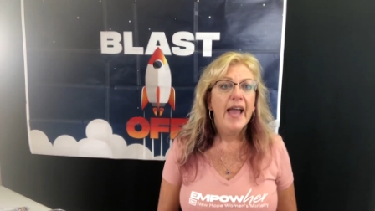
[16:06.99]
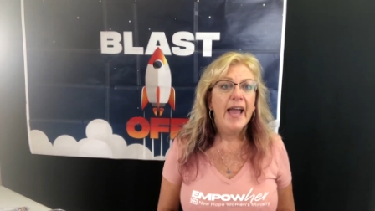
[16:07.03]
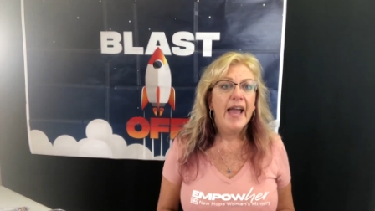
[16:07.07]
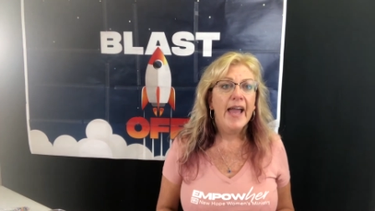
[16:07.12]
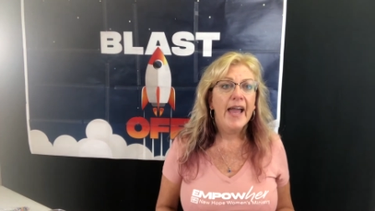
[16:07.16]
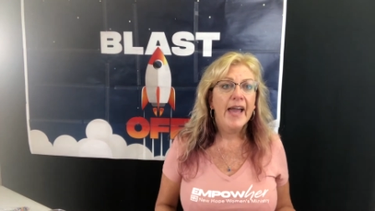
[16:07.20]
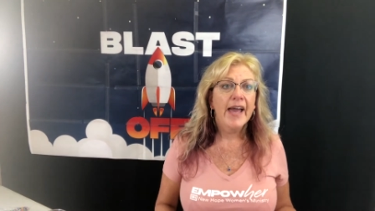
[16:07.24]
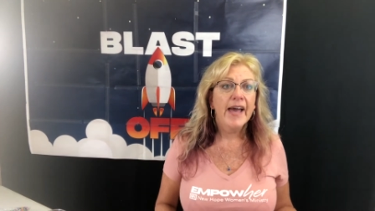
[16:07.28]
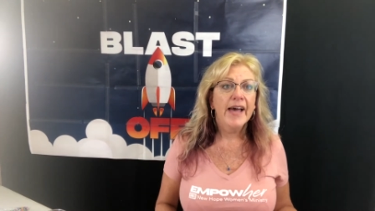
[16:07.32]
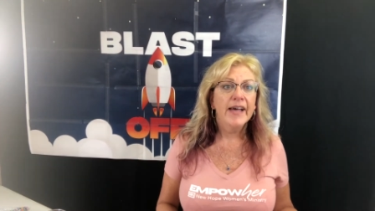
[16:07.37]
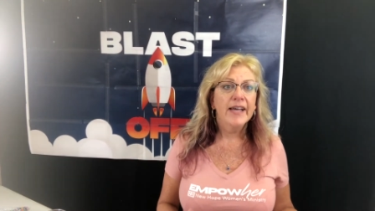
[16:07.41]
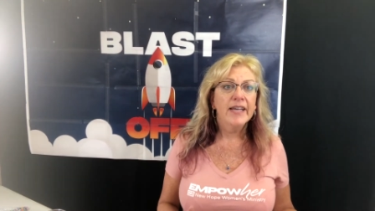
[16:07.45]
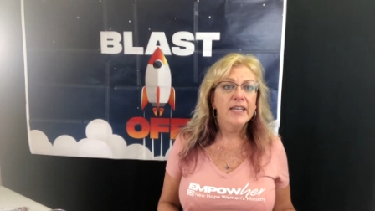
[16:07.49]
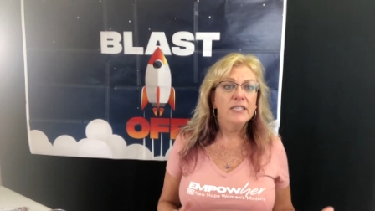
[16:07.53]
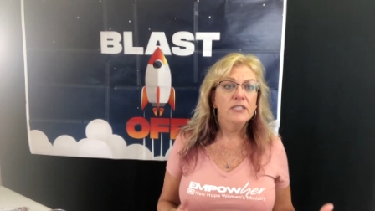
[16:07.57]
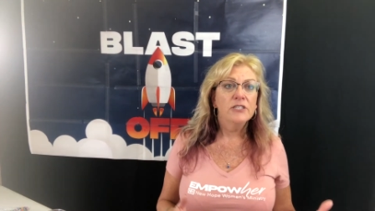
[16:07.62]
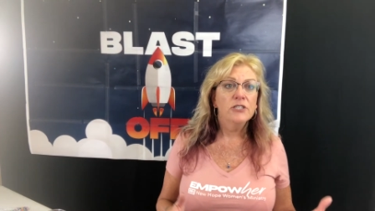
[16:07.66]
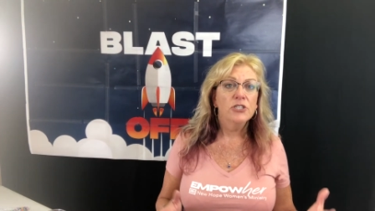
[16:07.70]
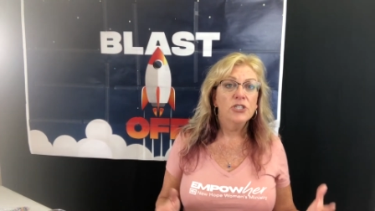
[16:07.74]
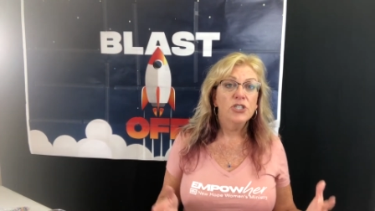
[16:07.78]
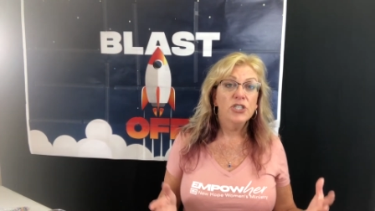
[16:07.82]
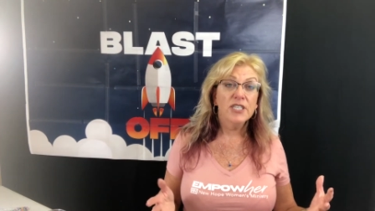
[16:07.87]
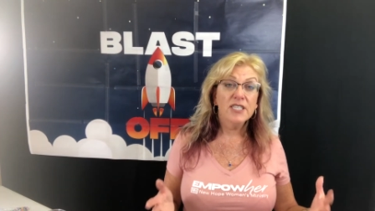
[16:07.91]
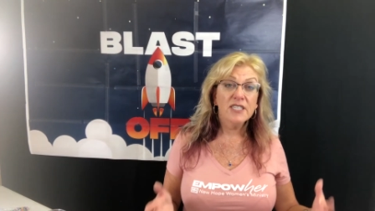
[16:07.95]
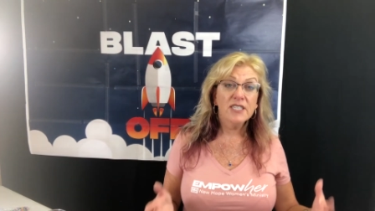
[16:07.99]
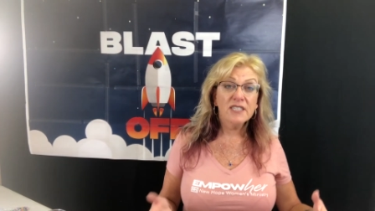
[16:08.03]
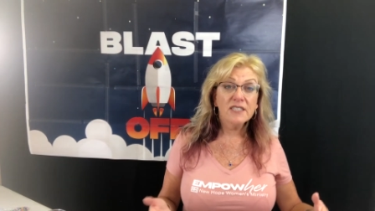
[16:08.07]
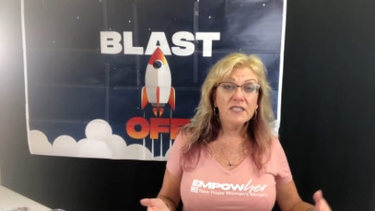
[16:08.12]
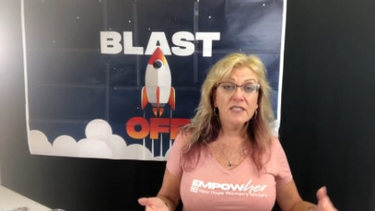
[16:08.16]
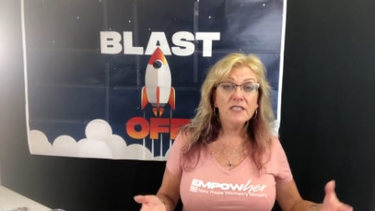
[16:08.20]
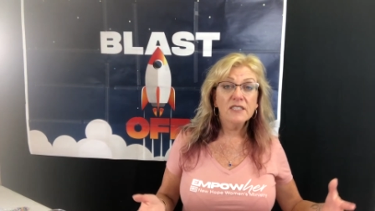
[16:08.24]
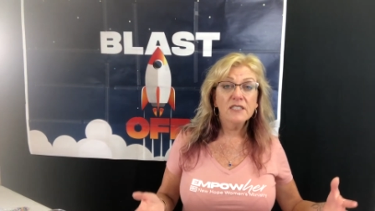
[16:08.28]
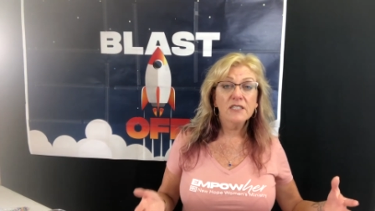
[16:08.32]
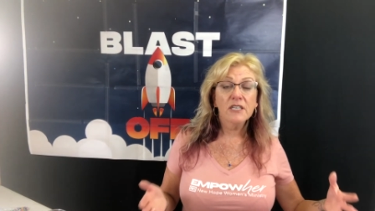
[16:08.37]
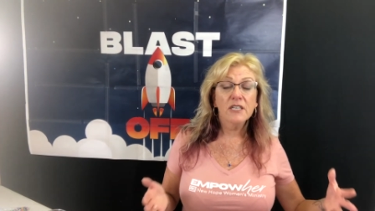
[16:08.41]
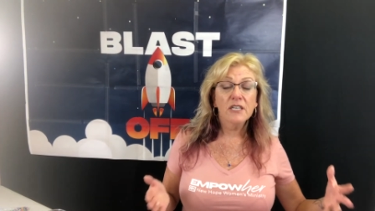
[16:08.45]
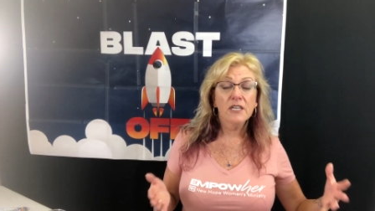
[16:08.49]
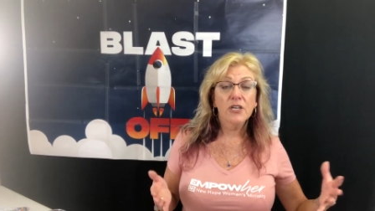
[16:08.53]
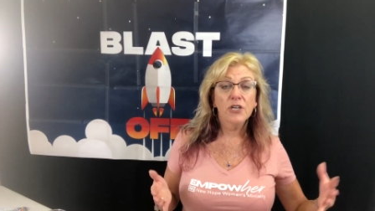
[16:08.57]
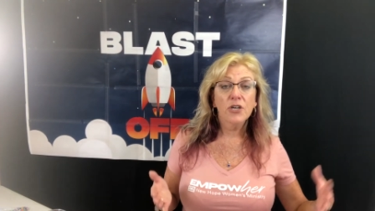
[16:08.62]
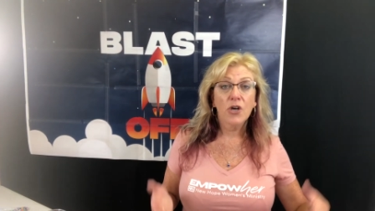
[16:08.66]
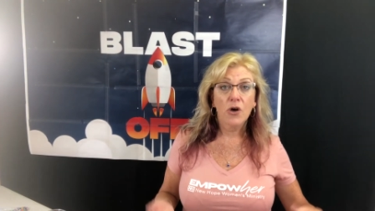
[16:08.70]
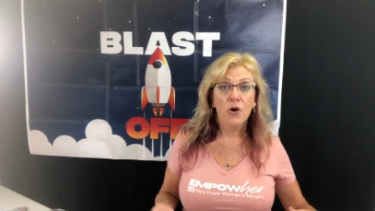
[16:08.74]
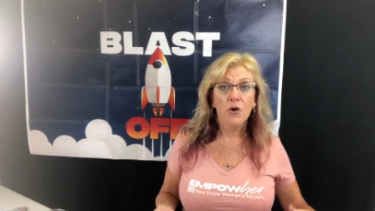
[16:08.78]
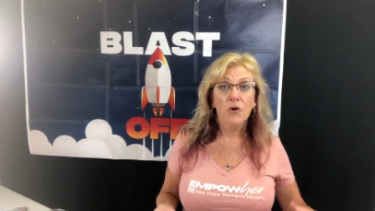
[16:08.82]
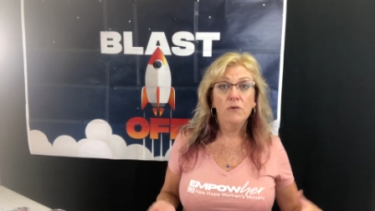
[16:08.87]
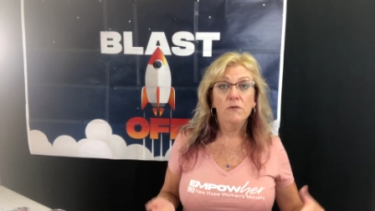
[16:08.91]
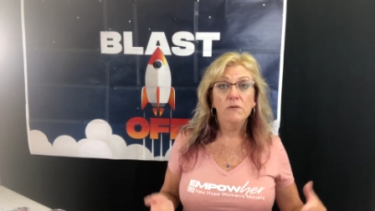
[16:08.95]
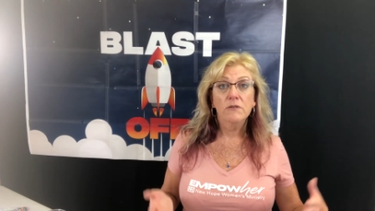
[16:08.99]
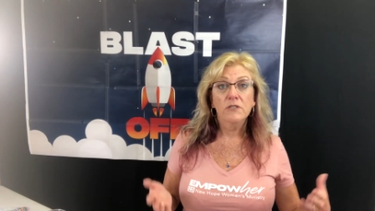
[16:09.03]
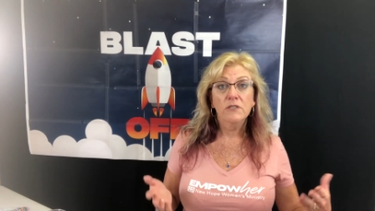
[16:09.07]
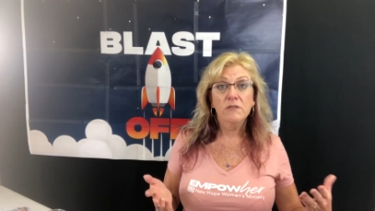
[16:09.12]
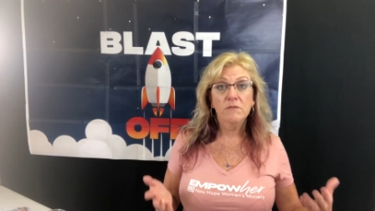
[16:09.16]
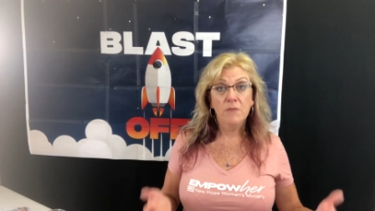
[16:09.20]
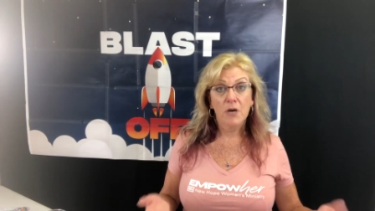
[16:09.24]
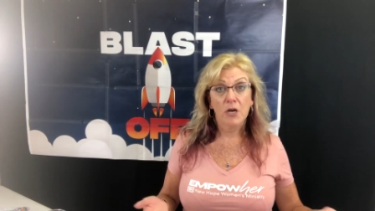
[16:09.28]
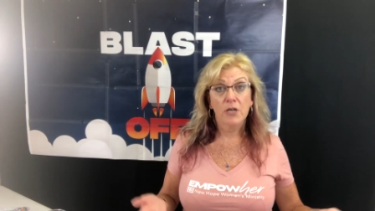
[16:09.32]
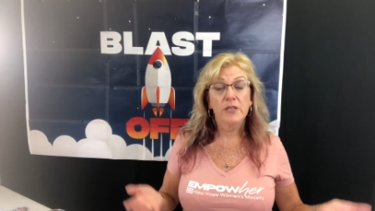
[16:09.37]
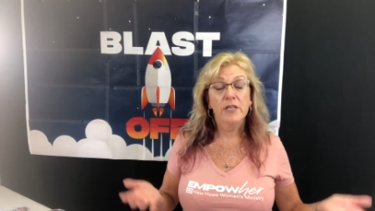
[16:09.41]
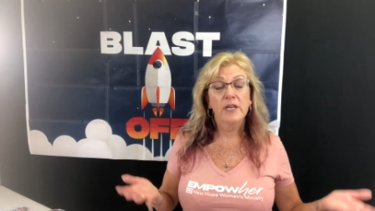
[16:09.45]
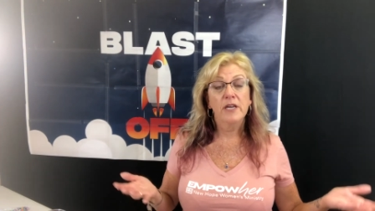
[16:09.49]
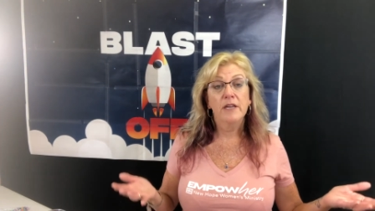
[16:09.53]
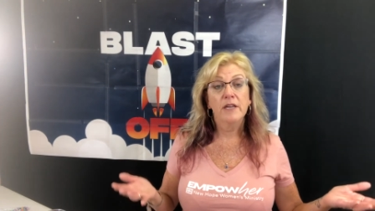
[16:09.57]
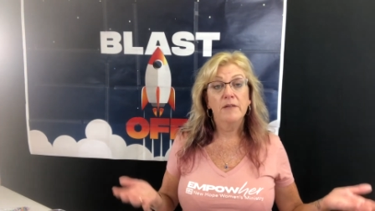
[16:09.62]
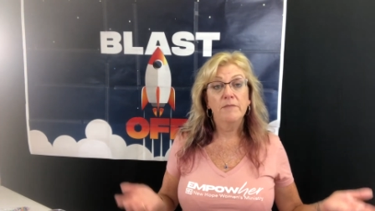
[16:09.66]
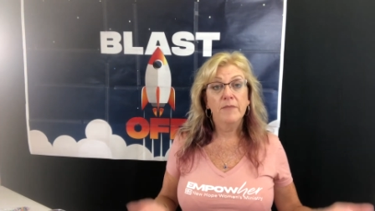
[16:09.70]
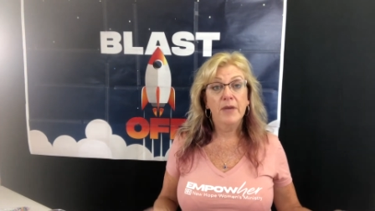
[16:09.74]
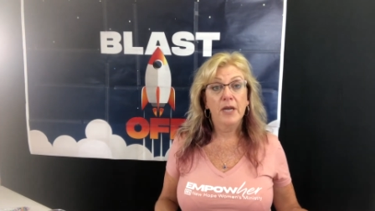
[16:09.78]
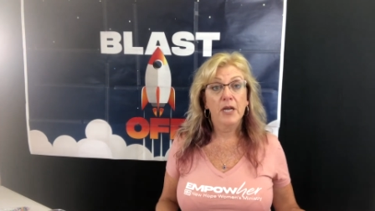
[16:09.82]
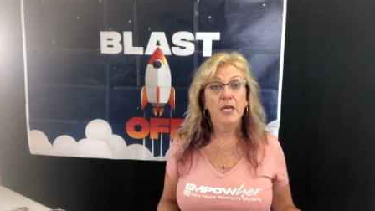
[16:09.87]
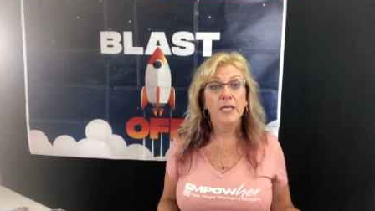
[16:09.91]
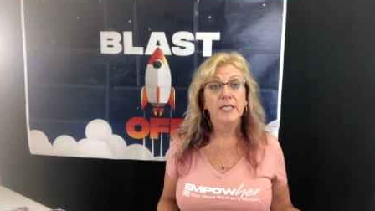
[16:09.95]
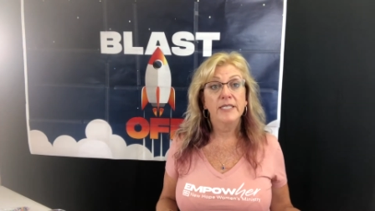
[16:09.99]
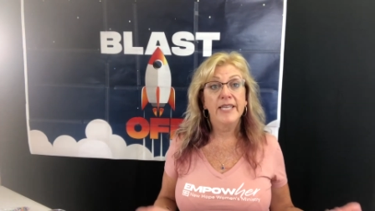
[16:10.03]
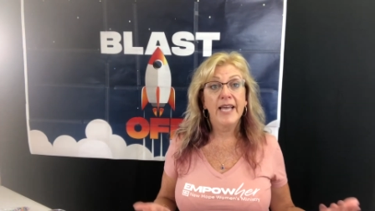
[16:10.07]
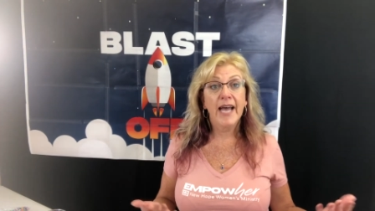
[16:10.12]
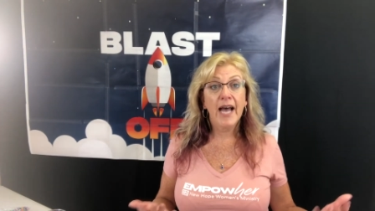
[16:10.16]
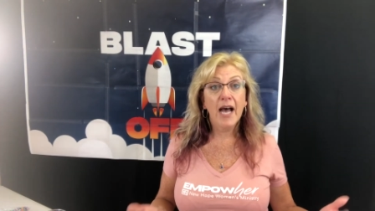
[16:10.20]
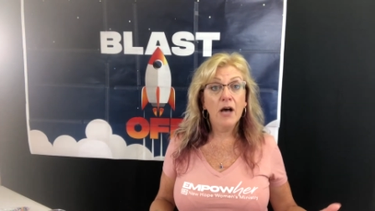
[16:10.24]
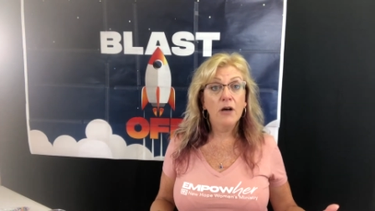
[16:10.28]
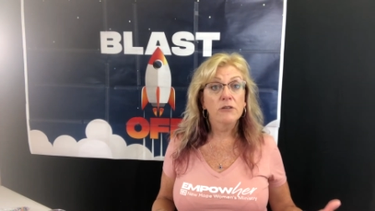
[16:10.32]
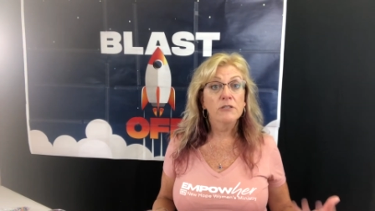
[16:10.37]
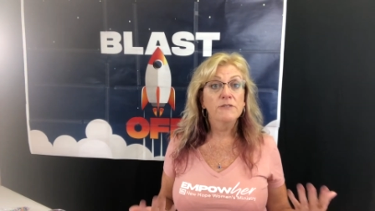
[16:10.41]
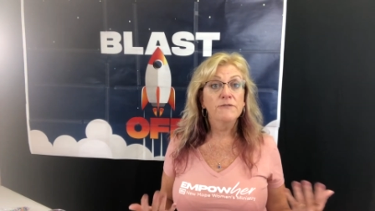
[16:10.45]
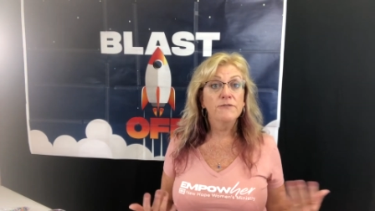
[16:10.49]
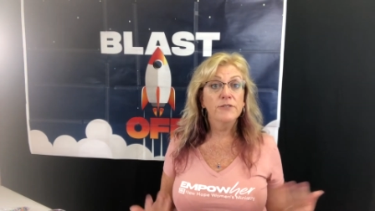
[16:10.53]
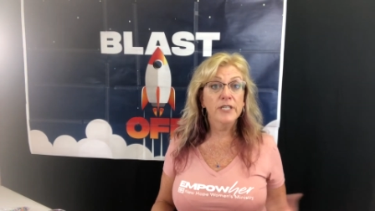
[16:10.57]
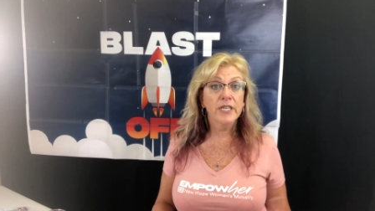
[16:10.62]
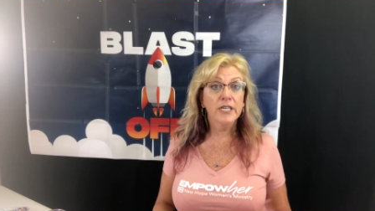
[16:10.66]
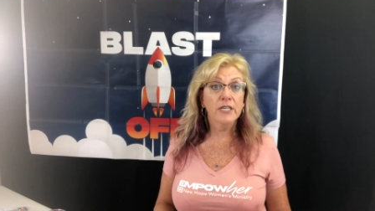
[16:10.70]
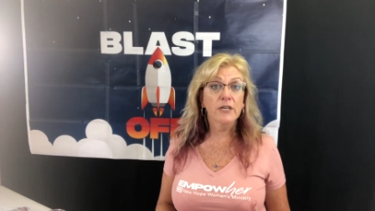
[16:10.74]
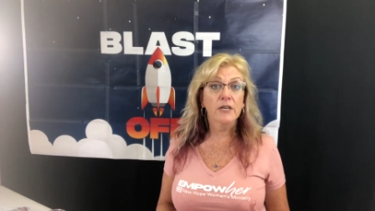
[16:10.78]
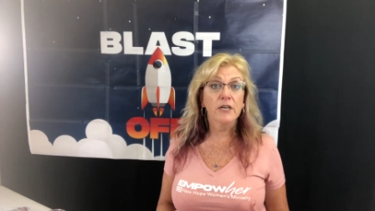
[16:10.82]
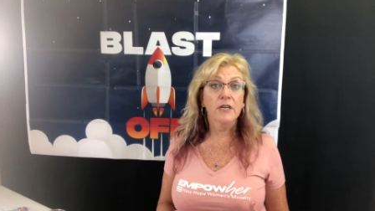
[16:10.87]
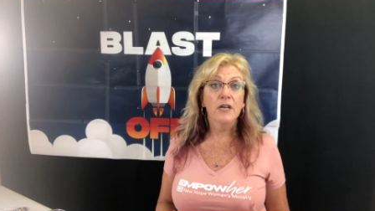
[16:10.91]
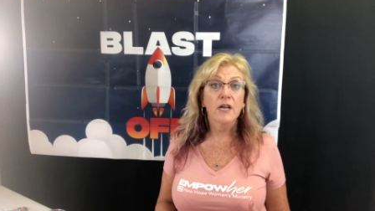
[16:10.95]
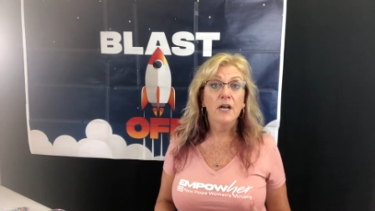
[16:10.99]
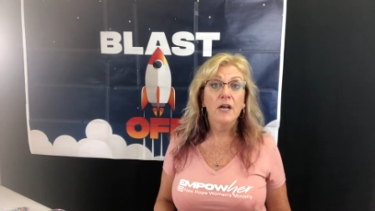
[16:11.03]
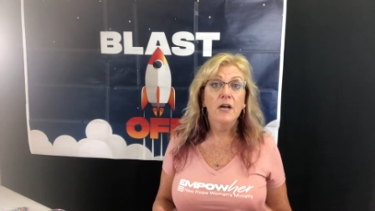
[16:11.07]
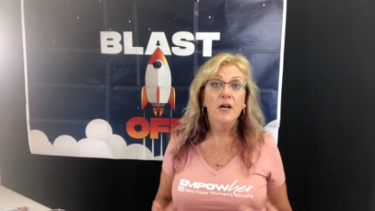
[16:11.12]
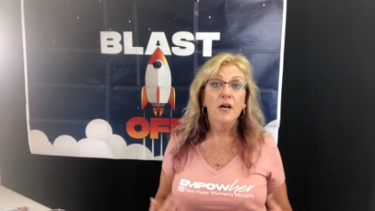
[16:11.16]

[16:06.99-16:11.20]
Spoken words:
And Jesus is going to go to Martha and Mary's house for dinner.